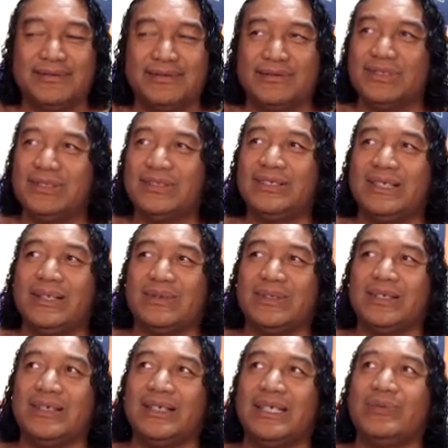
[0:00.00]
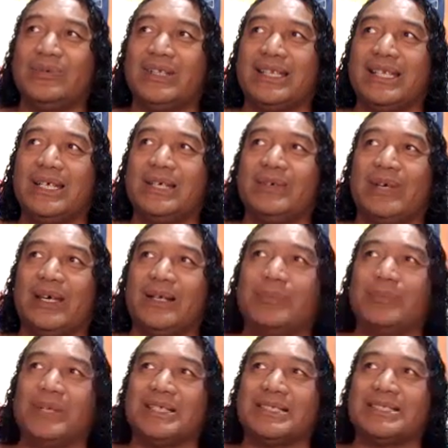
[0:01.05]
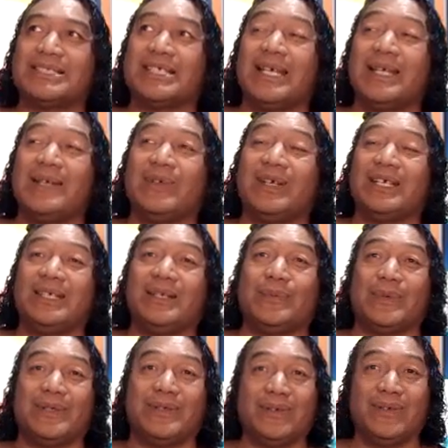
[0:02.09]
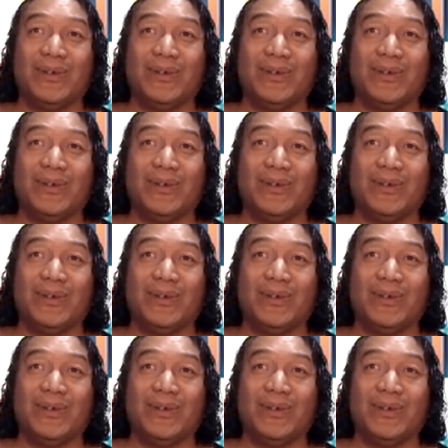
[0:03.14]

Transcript: You don't have to even think about it being saving anyone.